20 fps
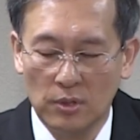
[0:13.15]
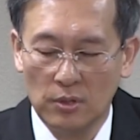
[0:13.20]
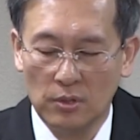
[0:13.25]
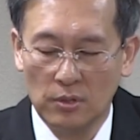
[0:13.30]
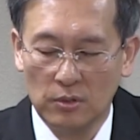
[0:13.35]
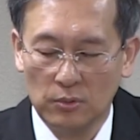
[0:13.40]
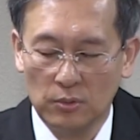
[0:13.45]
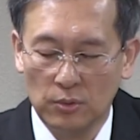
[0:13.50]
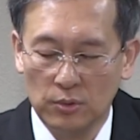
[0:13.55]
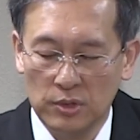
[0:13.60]

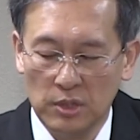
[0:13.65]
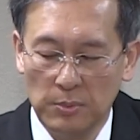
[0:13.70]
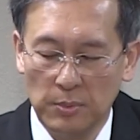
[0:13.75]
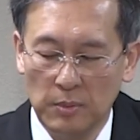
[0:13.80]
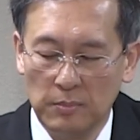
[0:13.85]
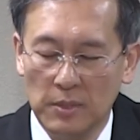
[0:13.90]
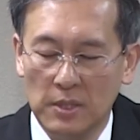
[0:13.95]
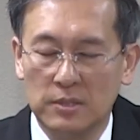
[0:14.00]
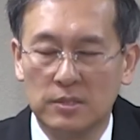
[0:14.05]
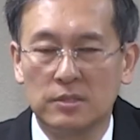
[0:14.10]
And with this,
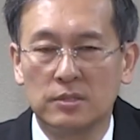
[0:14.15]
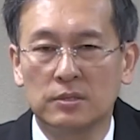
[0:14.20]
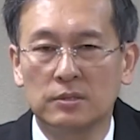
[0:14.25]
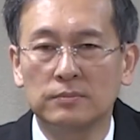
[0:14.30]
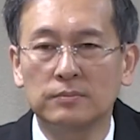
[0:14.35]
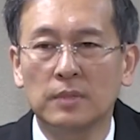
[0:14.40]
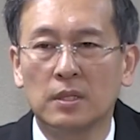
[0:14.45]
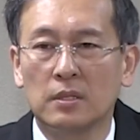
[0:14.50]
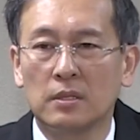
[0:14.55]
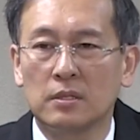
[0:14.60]
we will
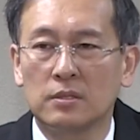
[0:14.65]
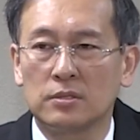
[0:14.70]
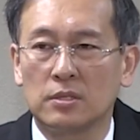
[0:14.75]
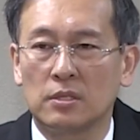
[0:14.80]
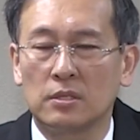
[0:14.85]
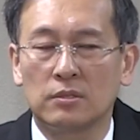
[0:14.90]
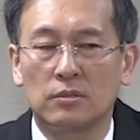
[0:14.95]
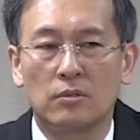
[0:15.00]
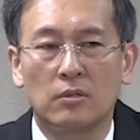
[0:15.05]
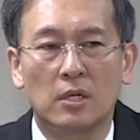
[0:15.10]
begin our
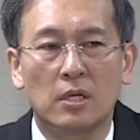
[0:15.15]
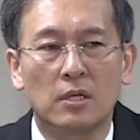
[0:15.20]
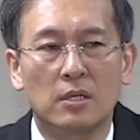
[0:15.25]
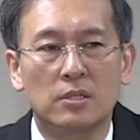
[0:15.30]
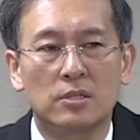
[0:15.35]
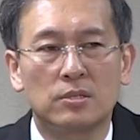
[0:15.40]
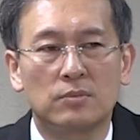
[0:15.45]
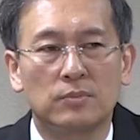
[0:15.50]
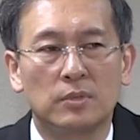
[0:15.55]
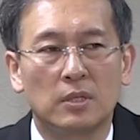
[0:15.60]
Saturday dawn
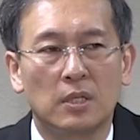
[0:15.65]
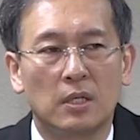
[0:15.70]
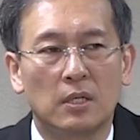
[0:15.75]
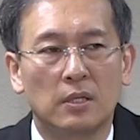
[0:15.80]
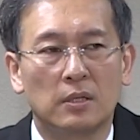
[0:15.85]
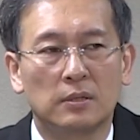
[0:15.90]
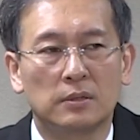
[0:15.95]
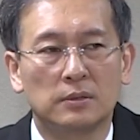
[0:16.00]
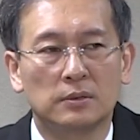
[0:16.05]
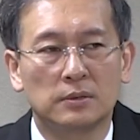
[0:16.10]
prayer
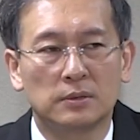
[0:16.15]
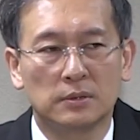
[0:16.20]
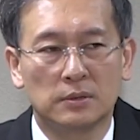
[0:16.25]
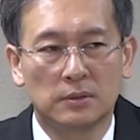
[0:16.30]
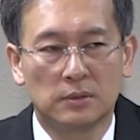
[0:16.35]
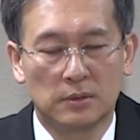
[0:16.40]
worship.